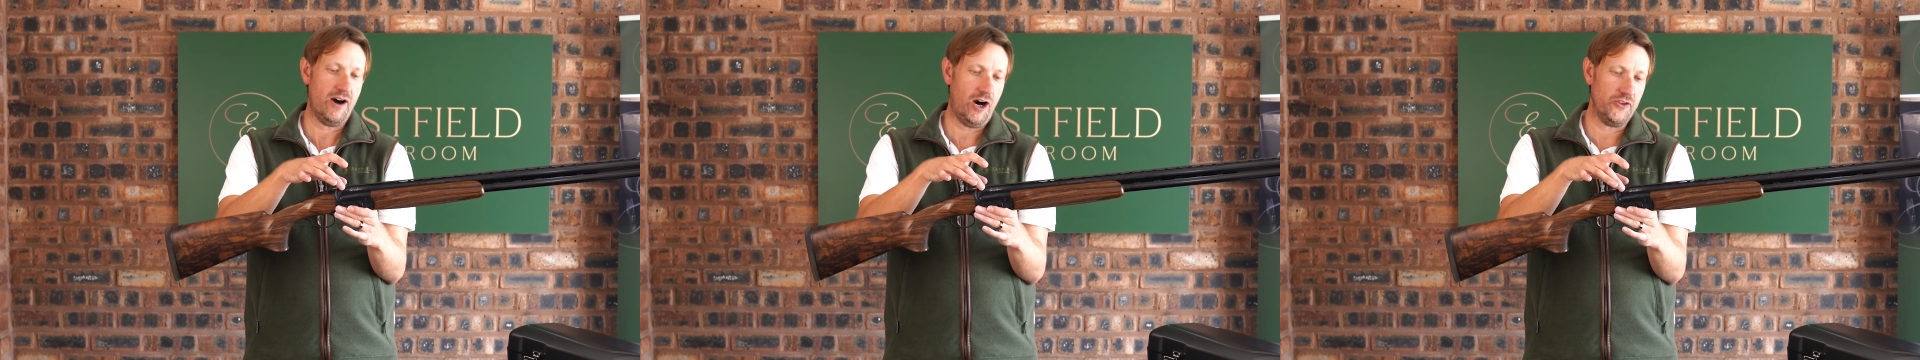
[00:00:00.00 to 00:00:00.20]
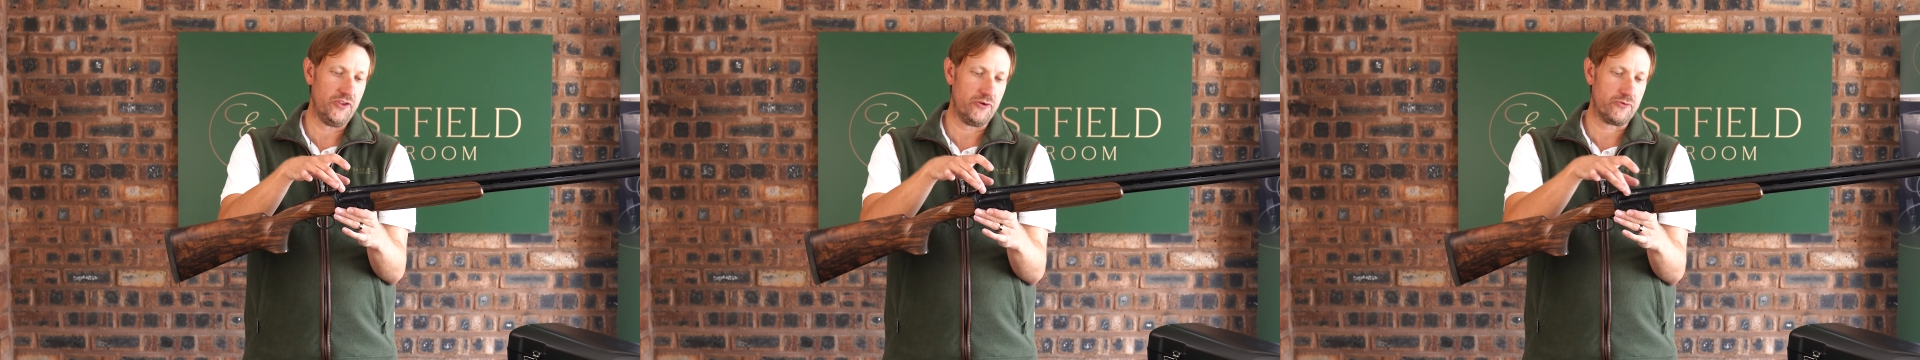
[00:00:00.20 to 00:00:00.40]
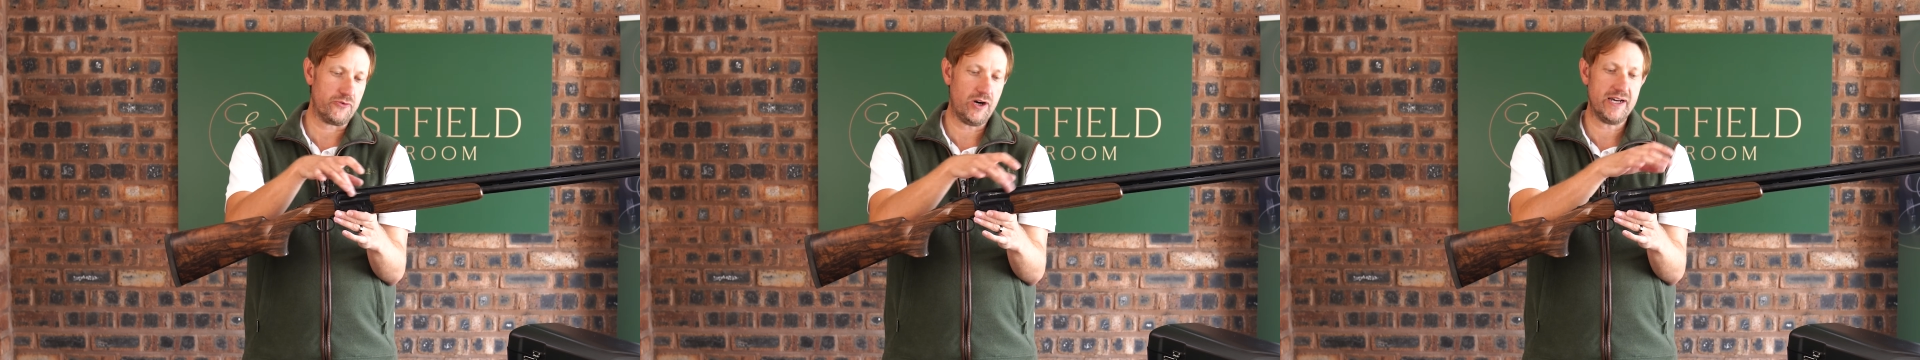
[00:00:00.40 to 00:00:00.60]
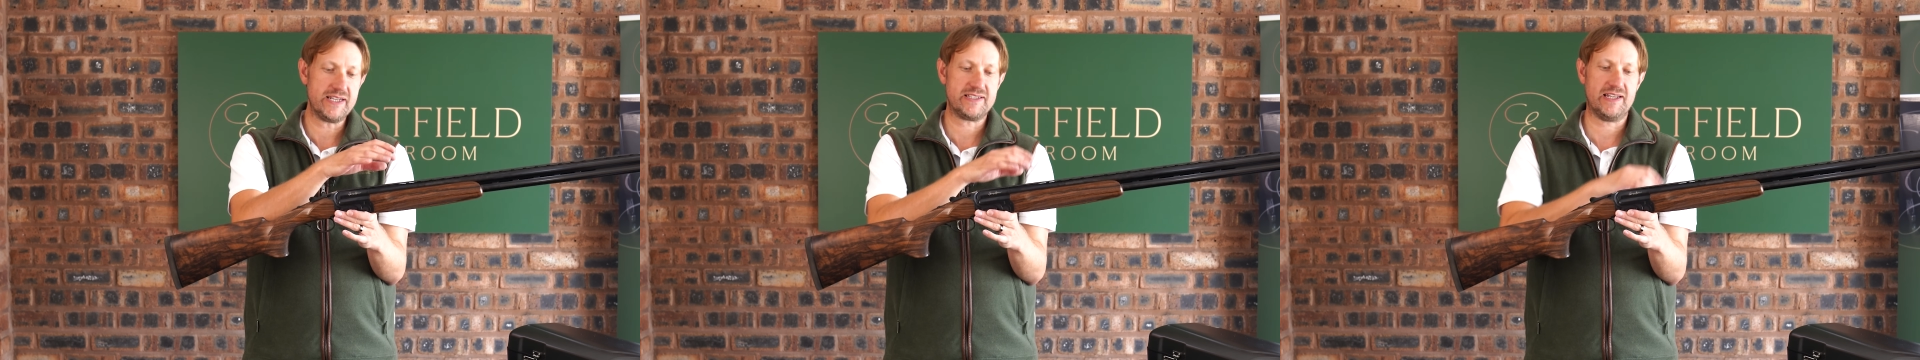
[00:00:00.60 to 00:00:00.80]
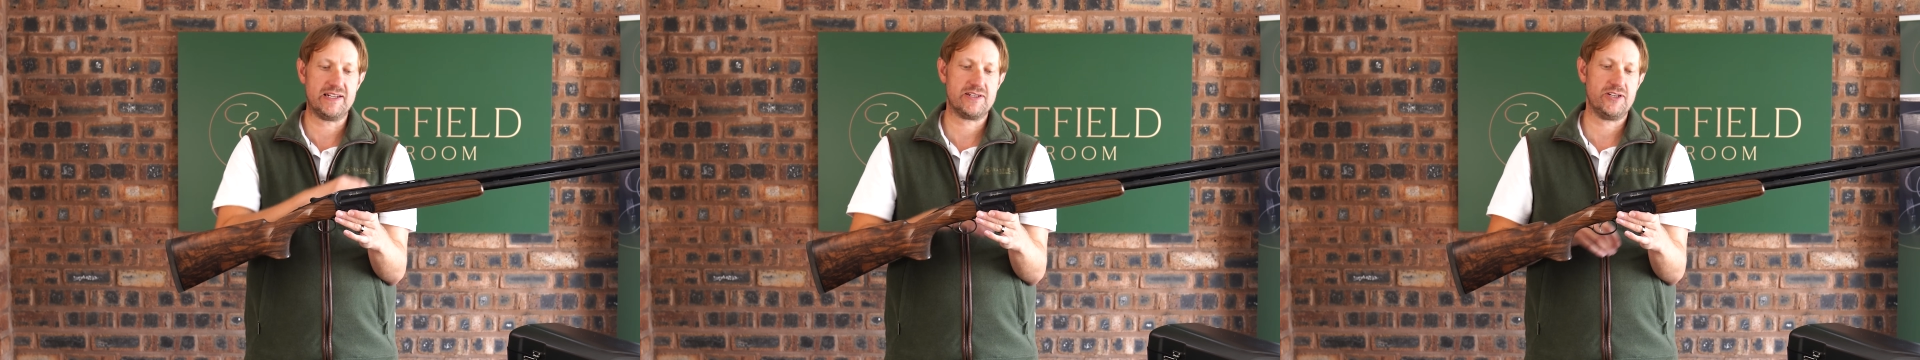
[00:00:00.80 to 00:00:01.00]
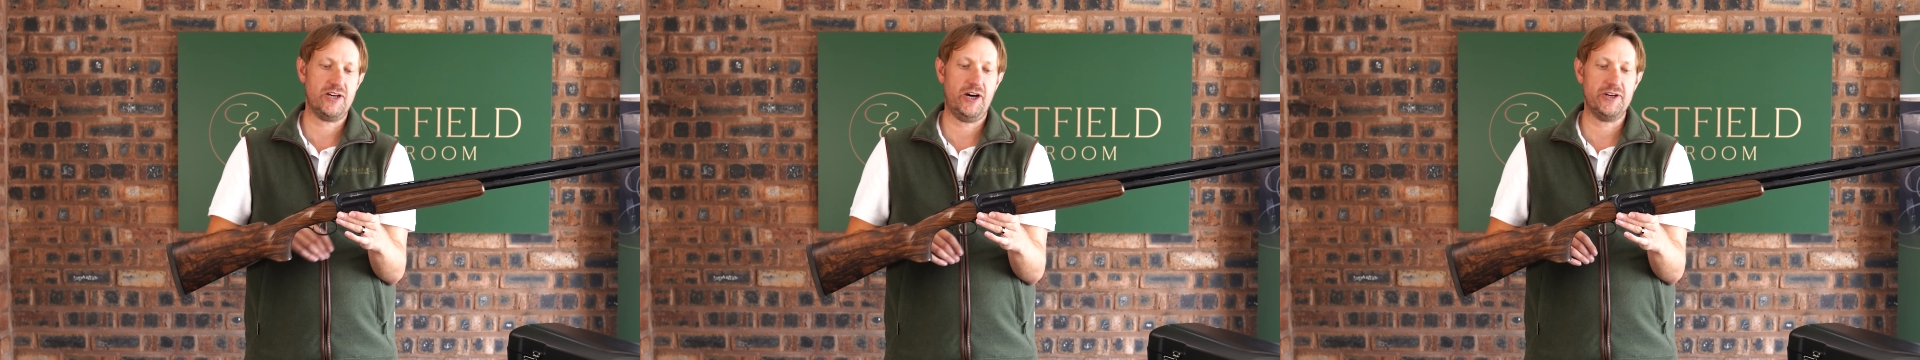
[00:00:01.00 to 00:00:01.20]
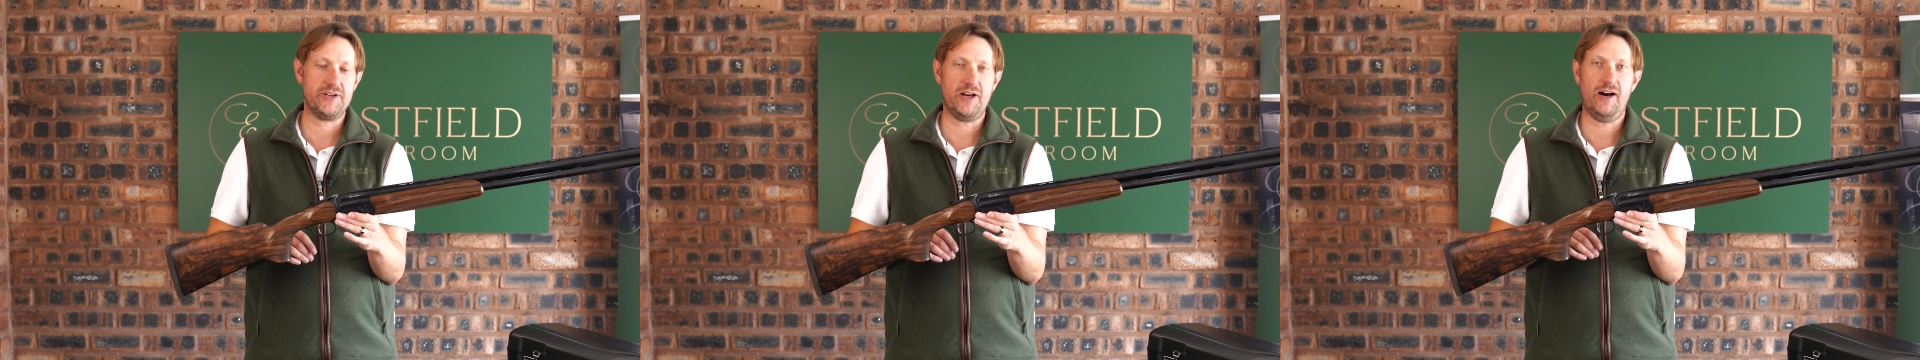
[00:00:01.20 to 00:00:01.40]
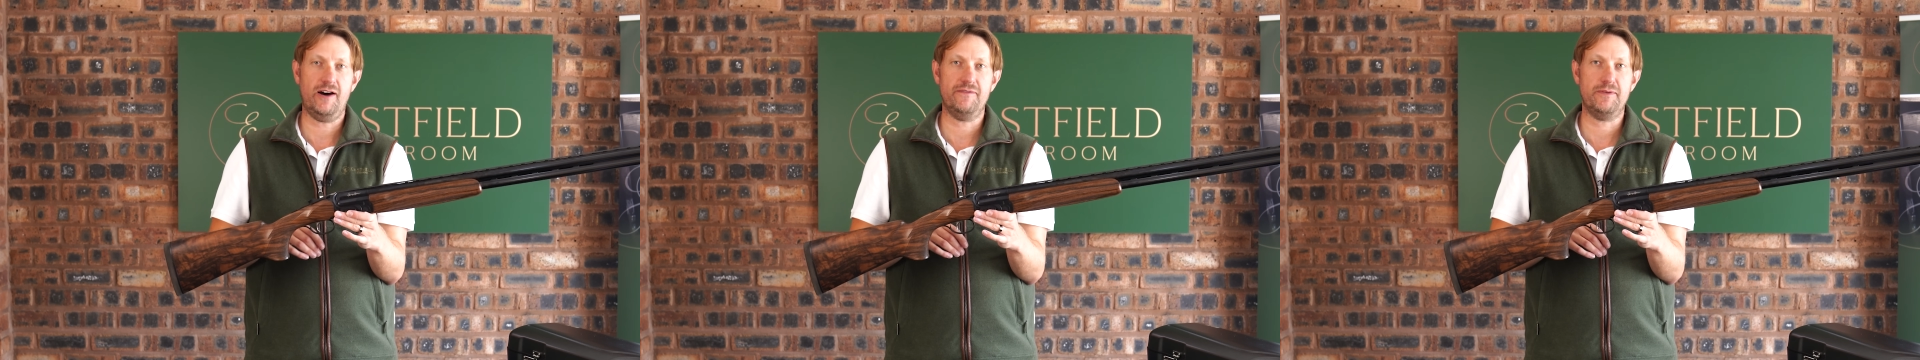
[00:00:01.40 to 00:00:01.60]
on the right-hand side
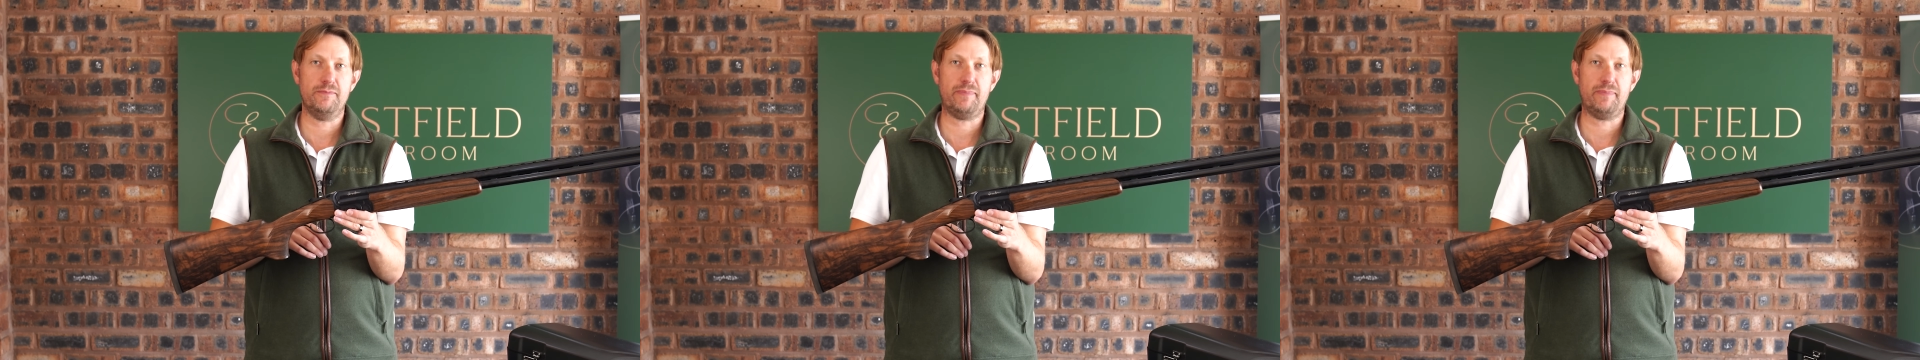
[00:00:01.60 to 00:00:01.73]
of the